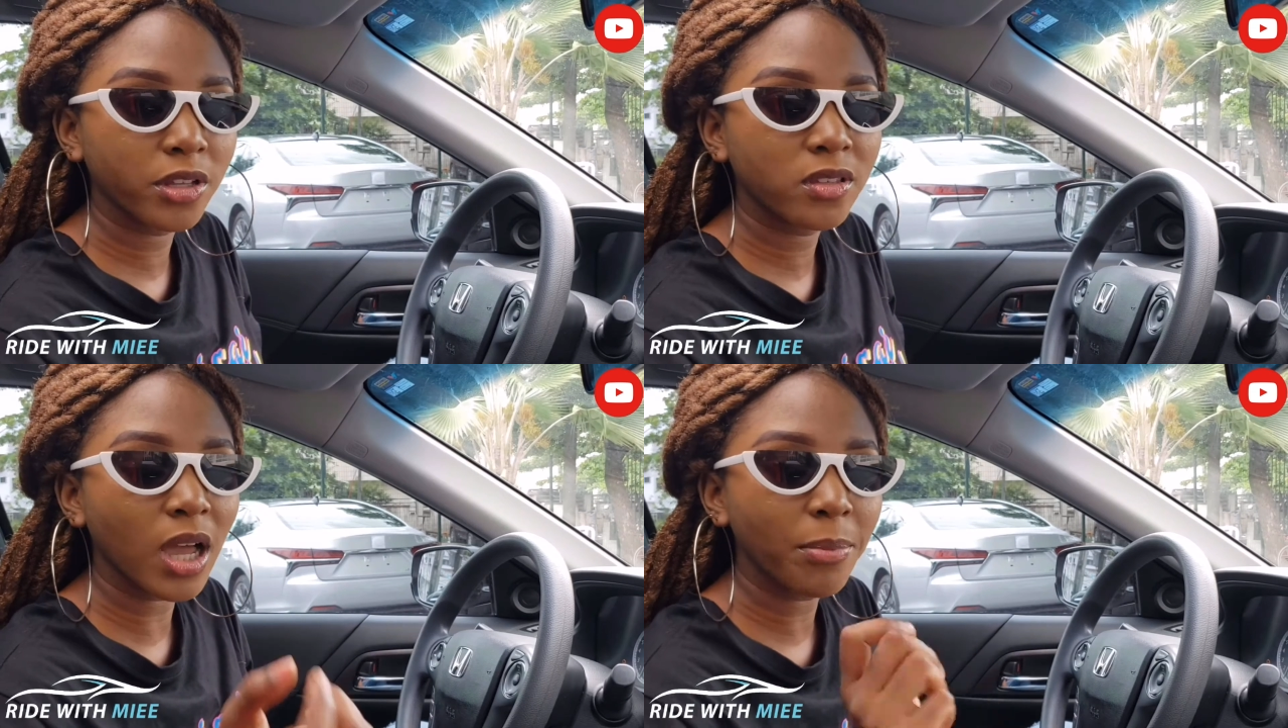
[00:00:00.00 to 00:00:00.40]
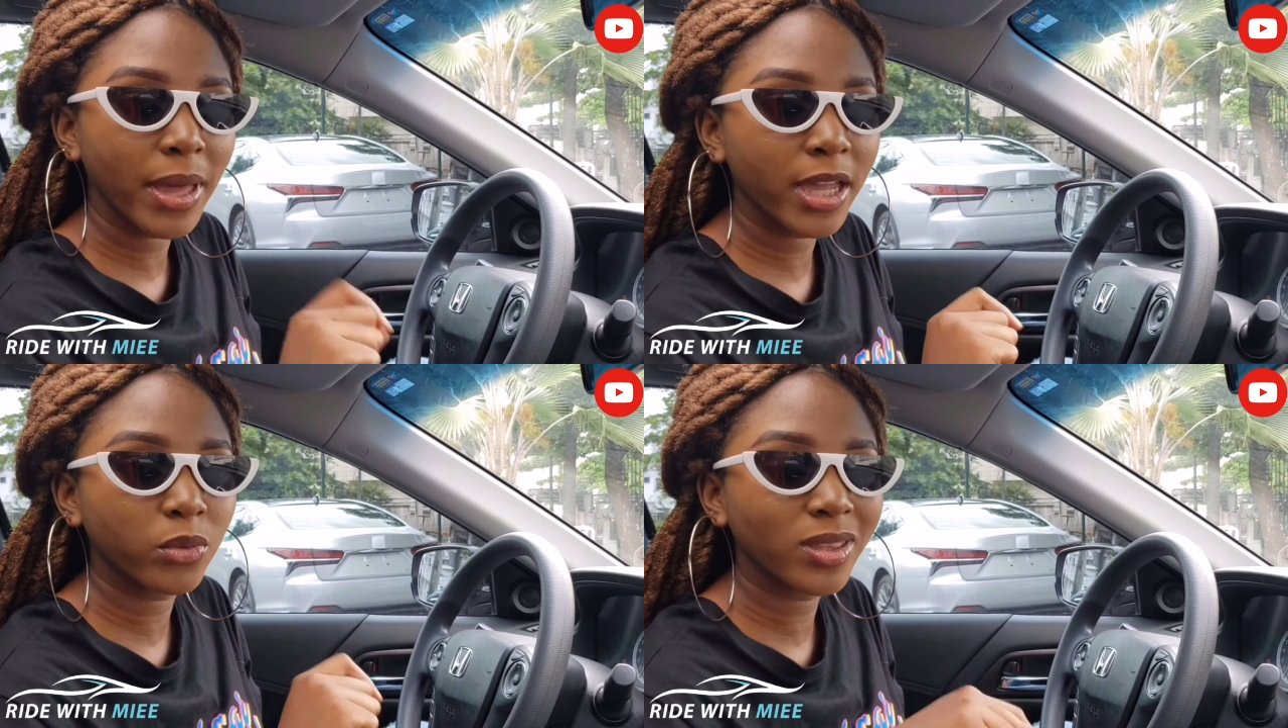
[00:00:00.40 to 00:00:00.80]
are
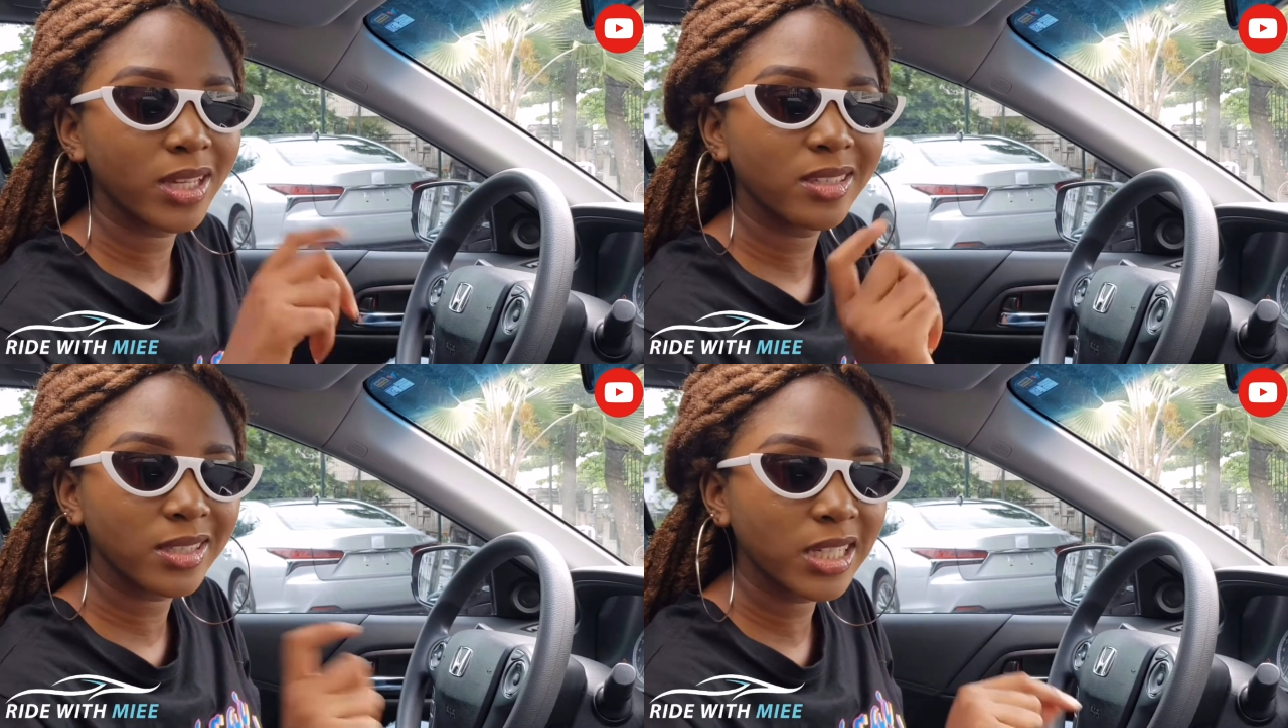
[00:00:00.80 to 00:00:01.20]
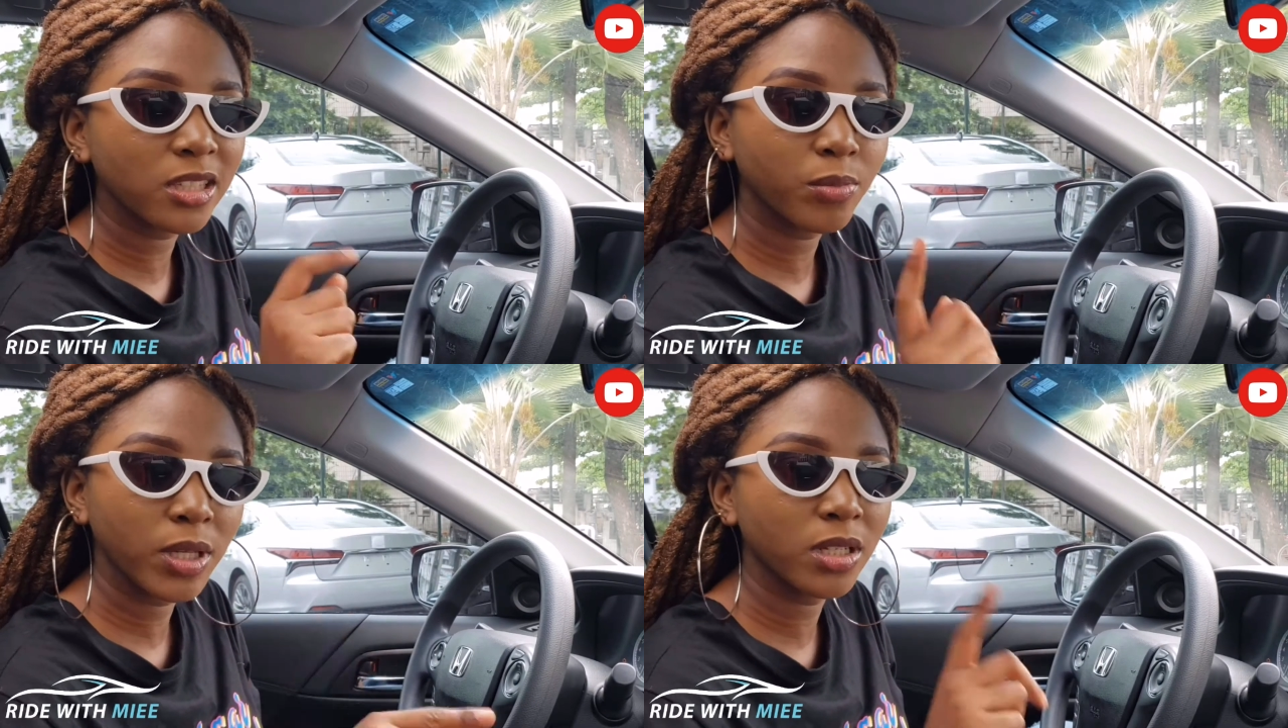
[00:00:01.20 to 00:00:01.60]
paired with a
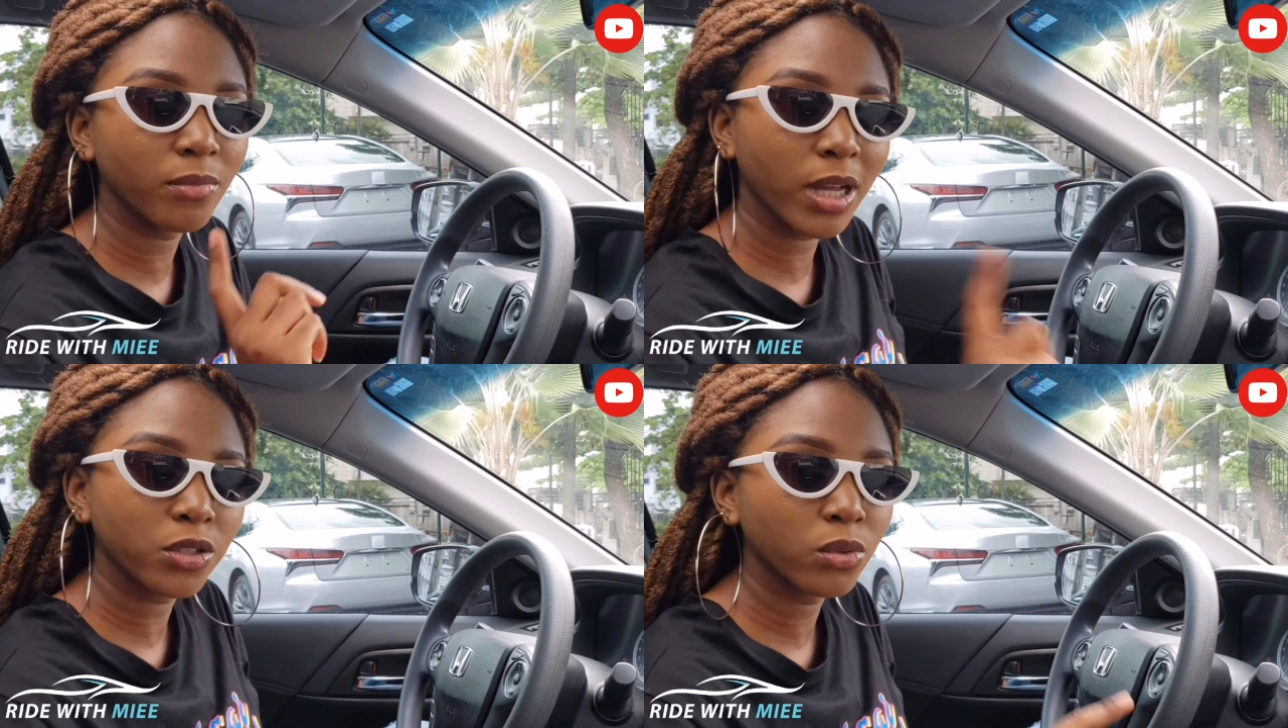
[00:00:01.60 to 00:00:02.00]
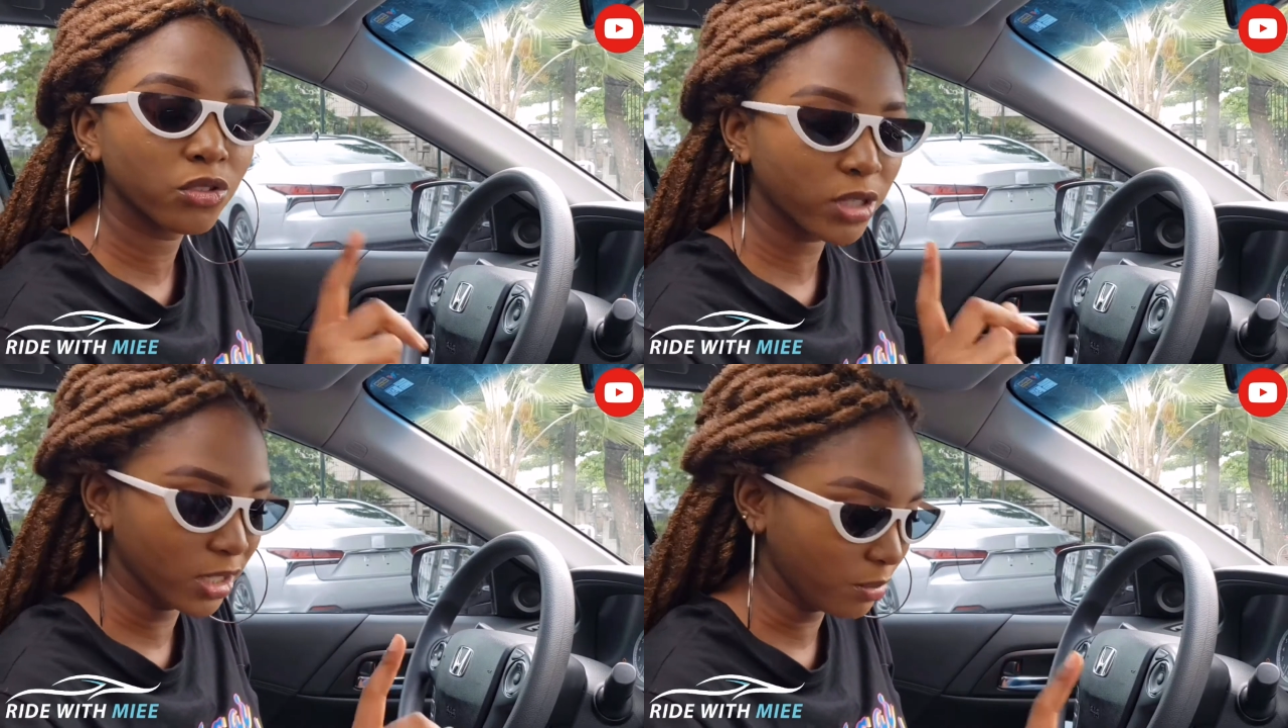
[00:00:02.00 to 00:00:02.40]
6-speed manual
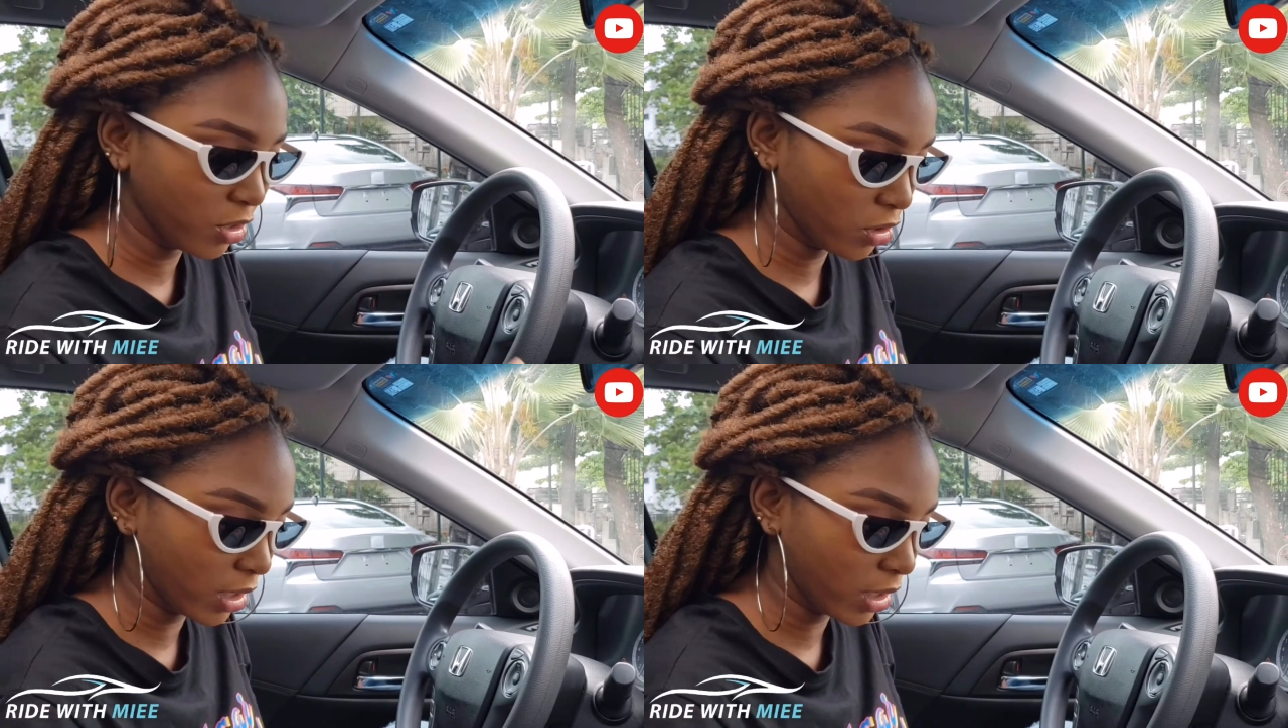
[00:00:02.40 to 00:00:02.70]
transmission,